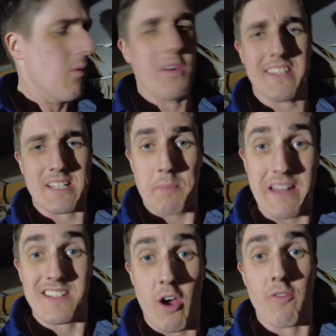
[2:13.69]
Once it
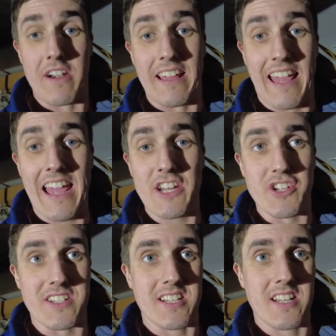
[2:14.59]
spins over and
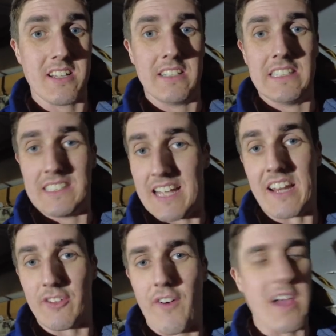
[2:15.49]
engages, then
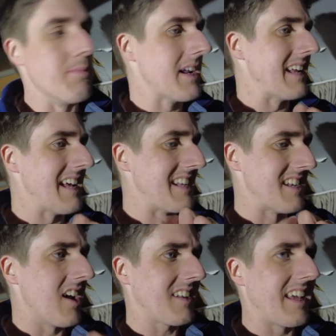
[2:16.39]
it's fine. But it, it's
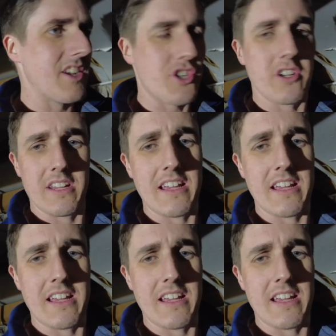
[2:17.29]
not the issue.